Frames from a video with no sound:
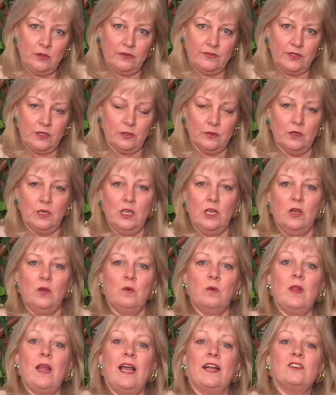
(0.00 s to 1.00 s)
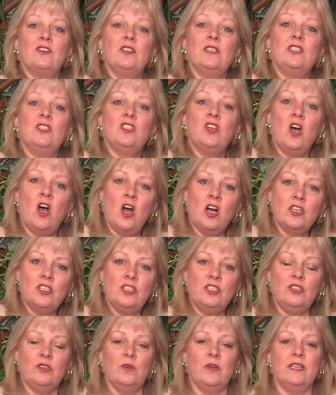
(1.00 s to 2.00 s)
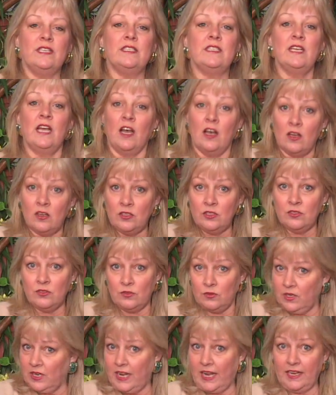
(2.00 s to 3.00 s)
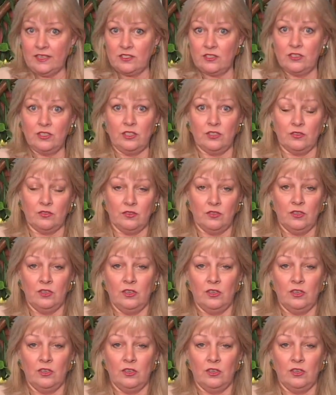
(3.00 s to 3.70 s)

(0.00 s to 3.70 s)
of you will actually talk to you and tell you and answer you.